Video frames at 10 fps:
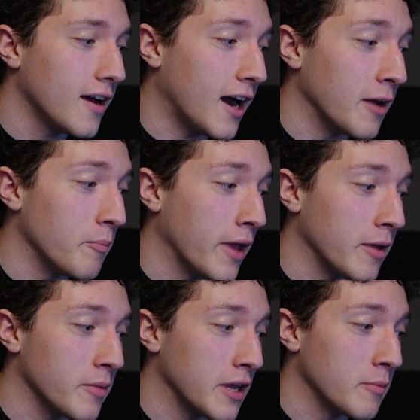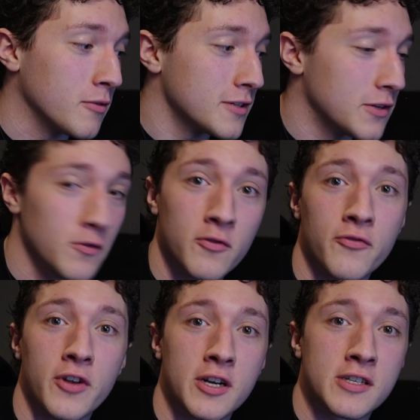I may be able to
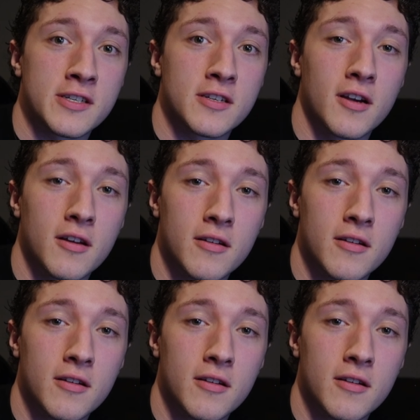finish